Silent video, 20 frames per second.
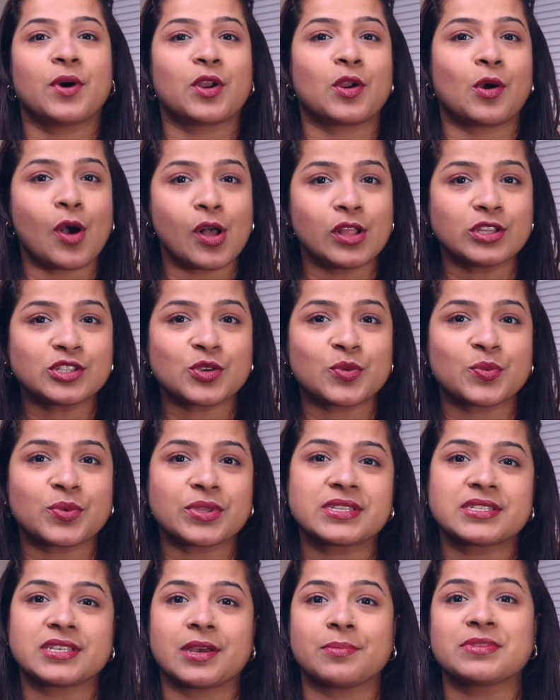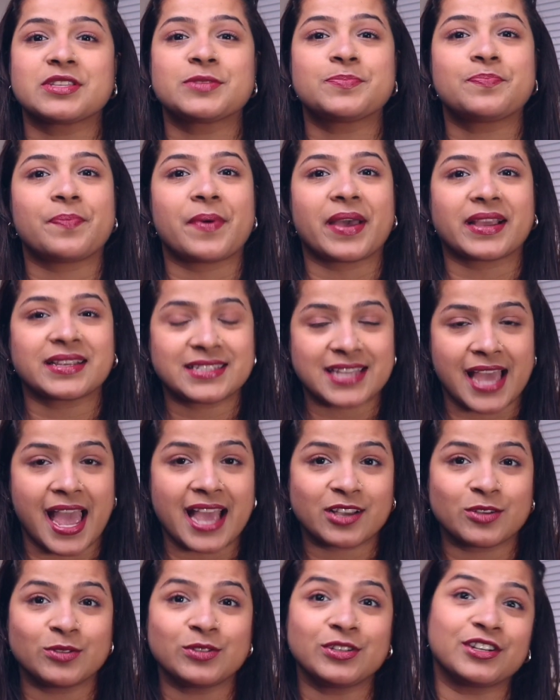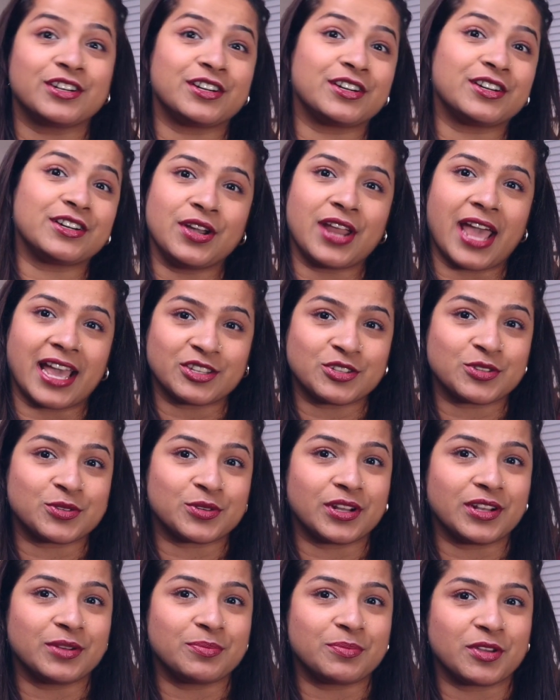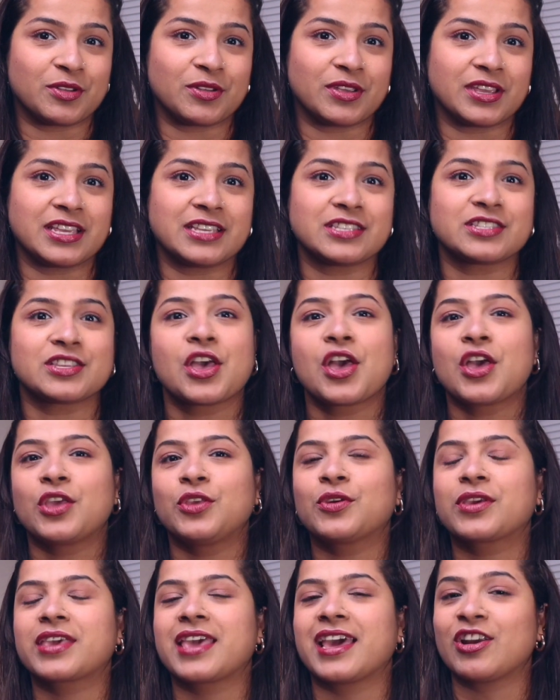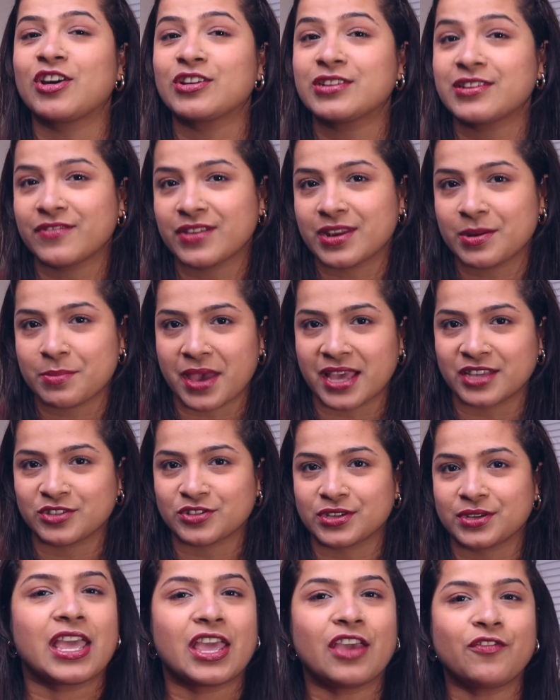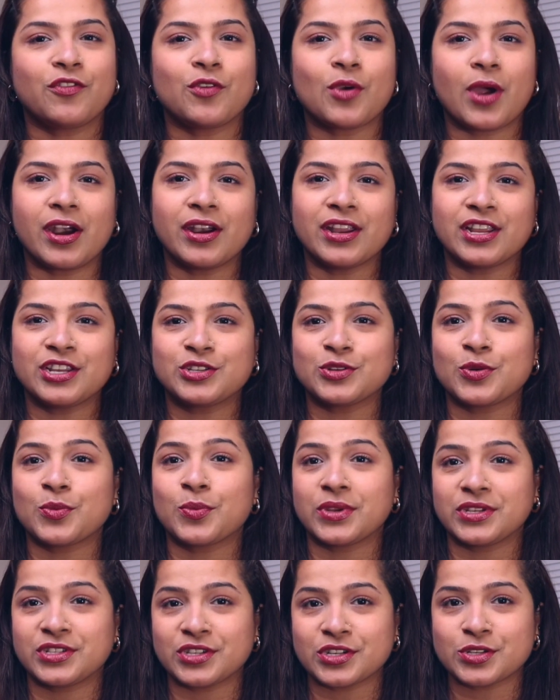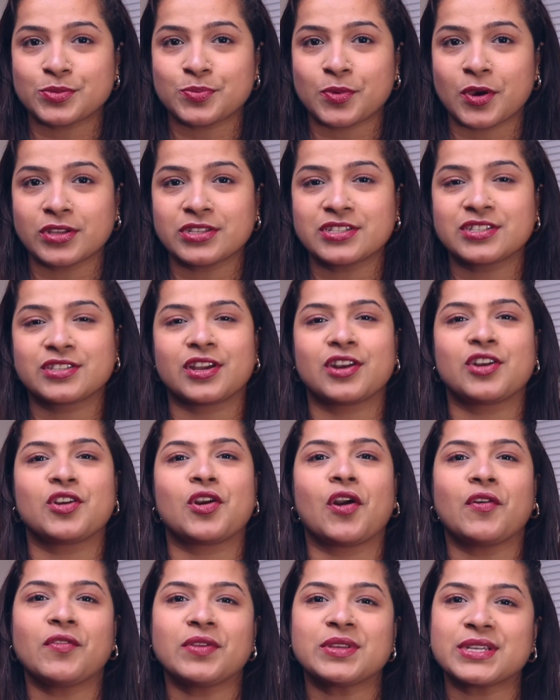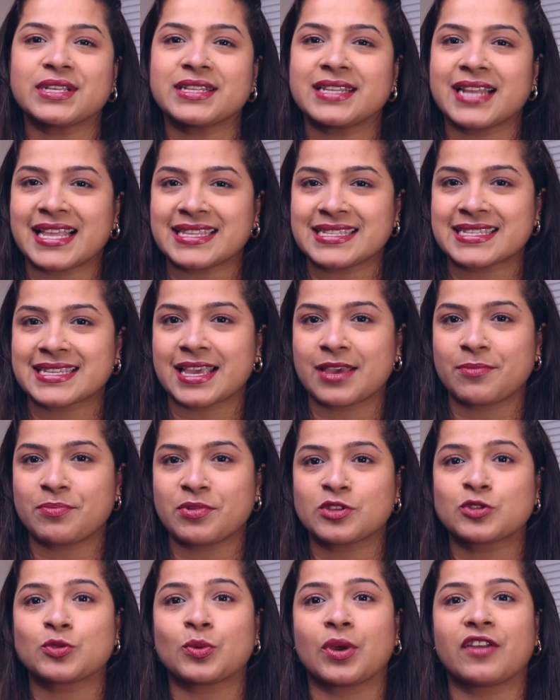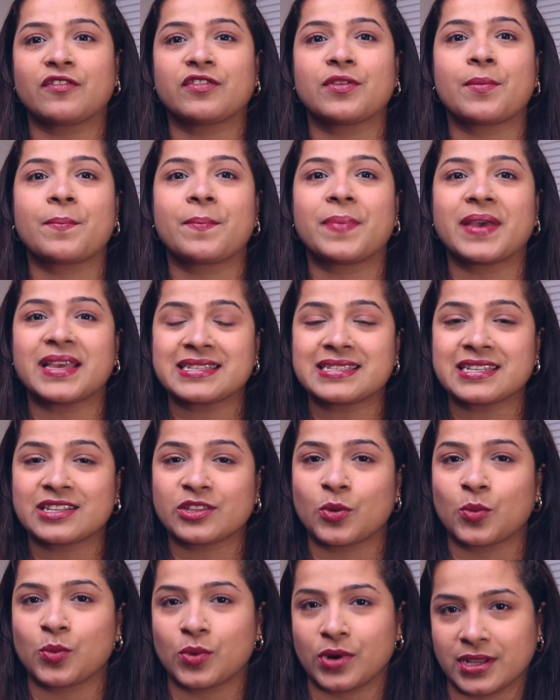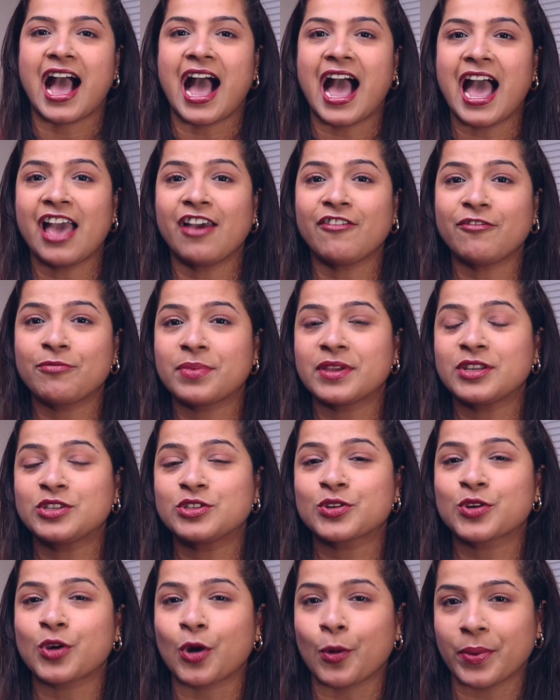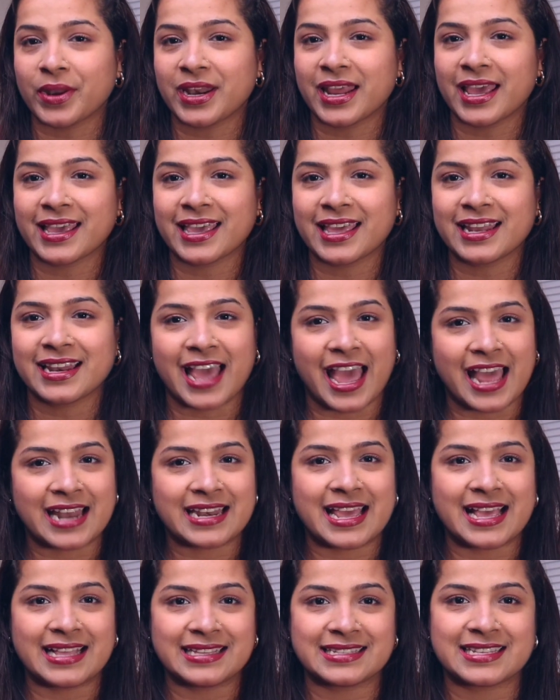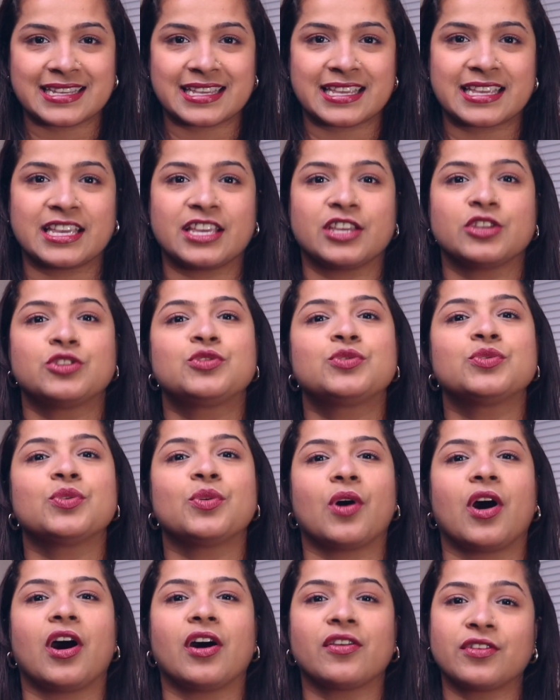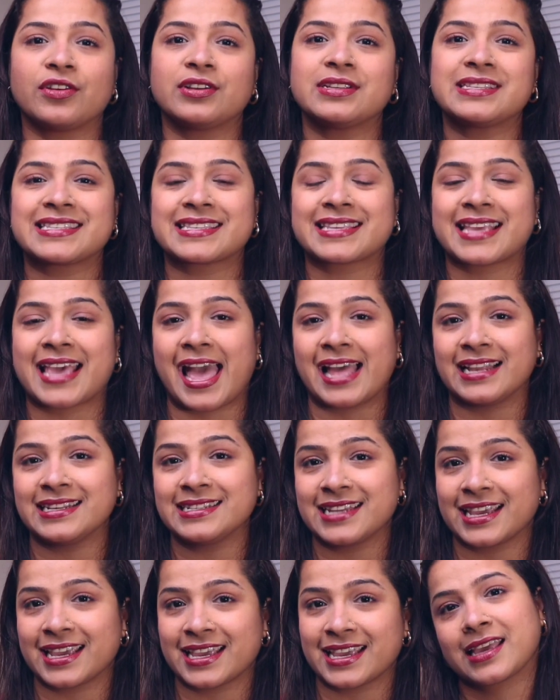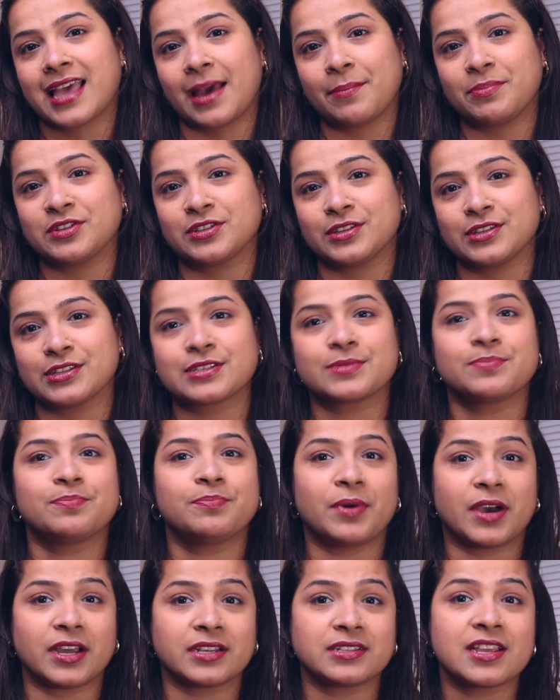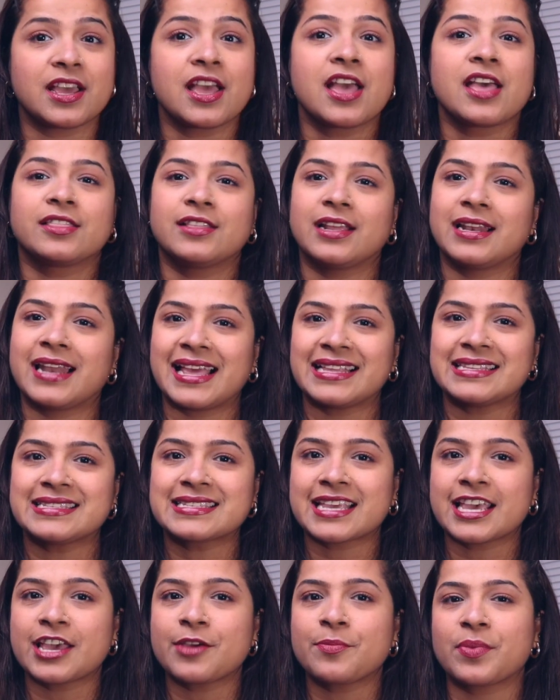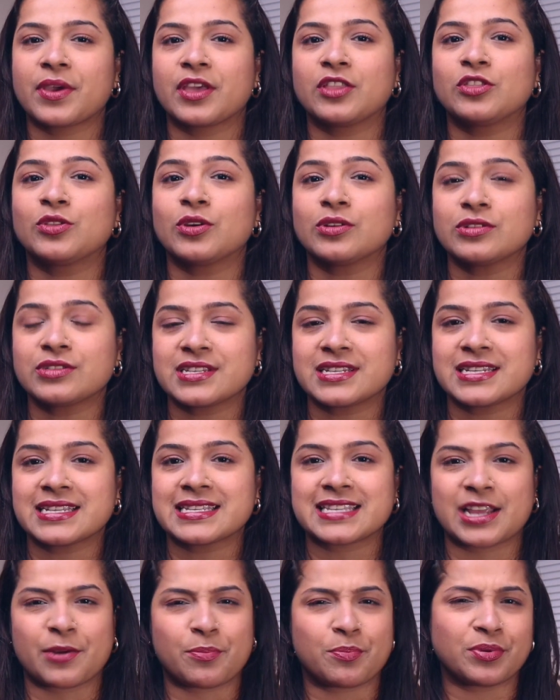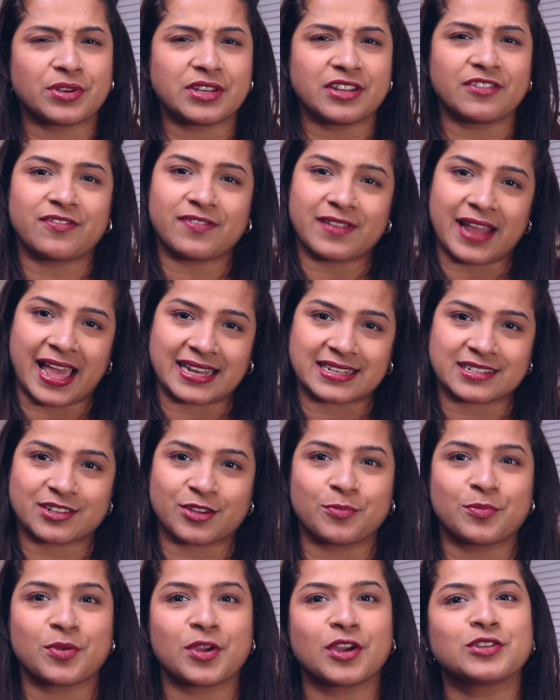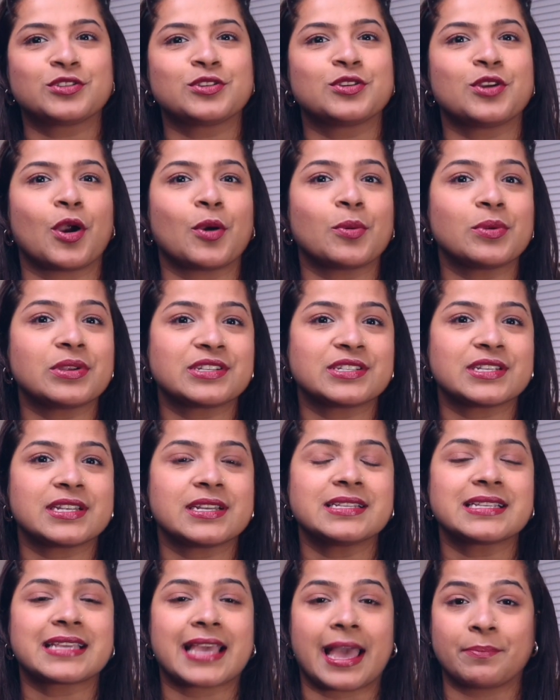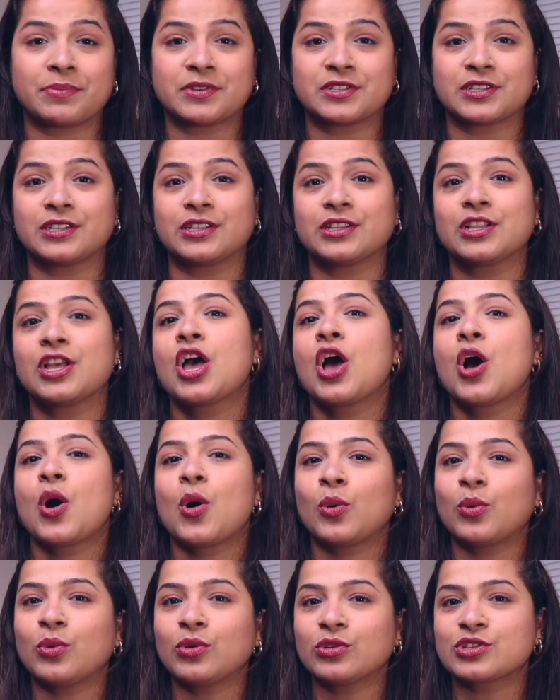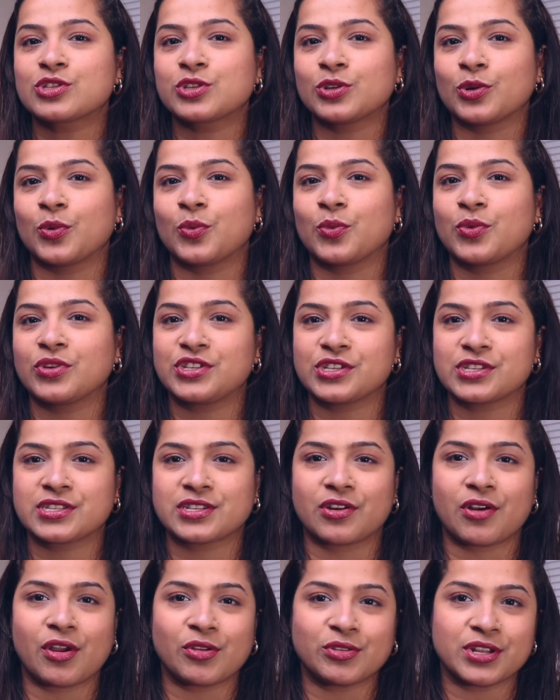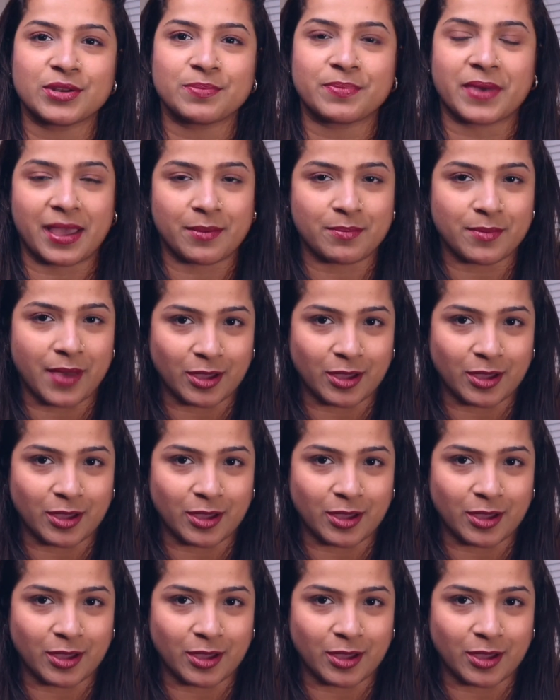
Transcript: but also with some spectacular natural beauties you cannot even imagine. If you are into winter sports, the Norwegian landscape is one of the best in the world. I have been to Copenhagen and Helsinki, two other Scandinavian capitals, but the landscape in those cities are pretty flat compared to Norwegian capital Oslo, which is surrounded by